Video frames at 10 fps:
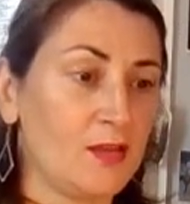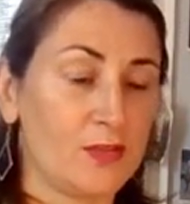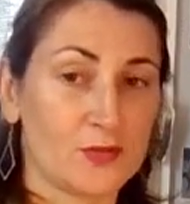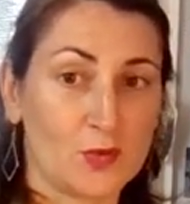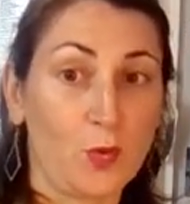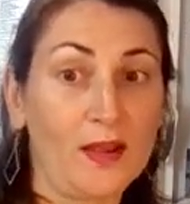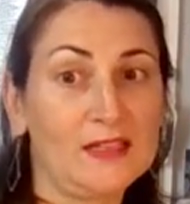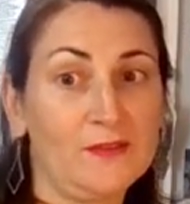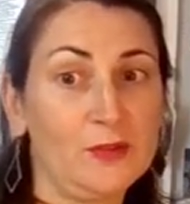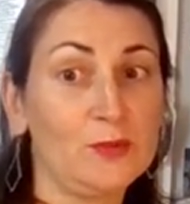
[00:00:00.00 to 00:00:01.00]
There's quite
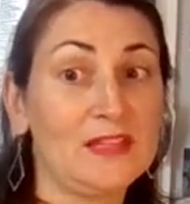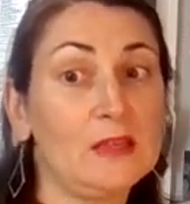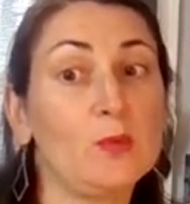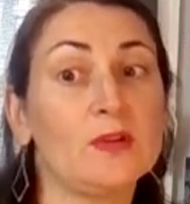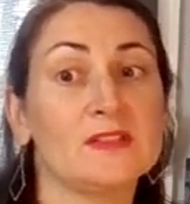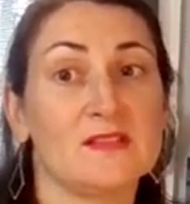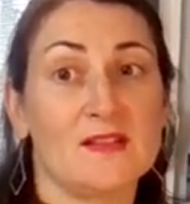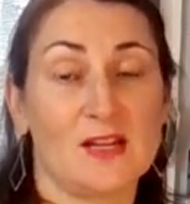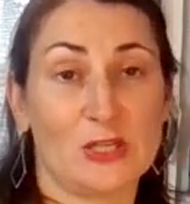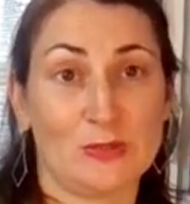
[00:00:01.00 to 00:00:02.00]
a few keywords in
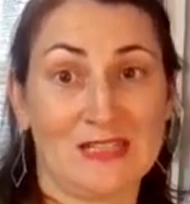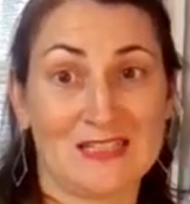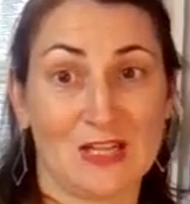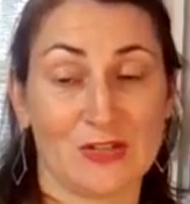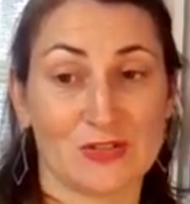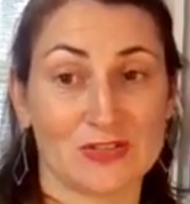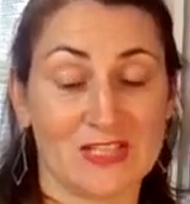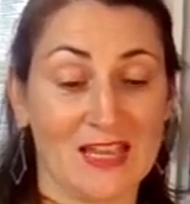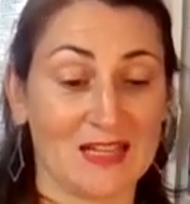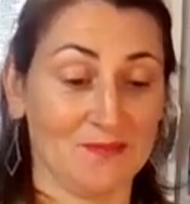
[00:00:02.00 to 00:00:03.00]
there you need to
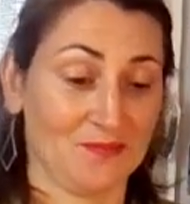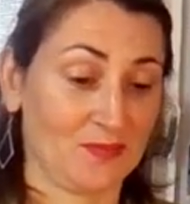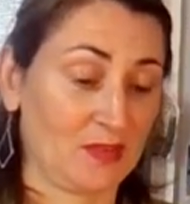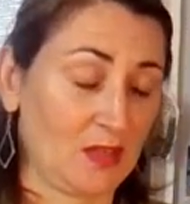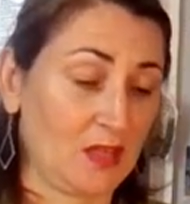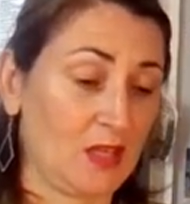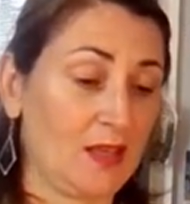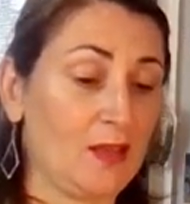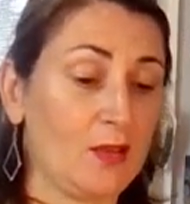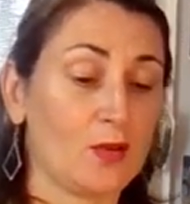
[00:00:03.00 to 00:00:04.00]
understand.
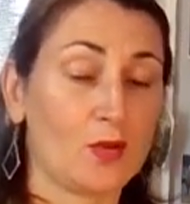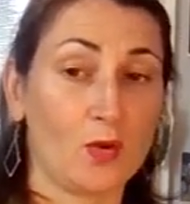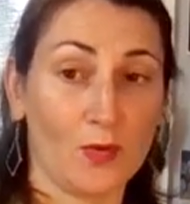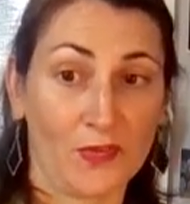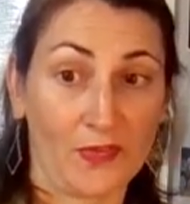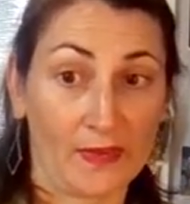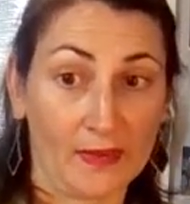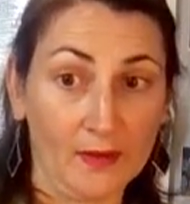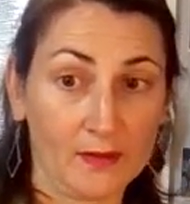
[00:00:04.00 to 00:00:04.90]
Conseil,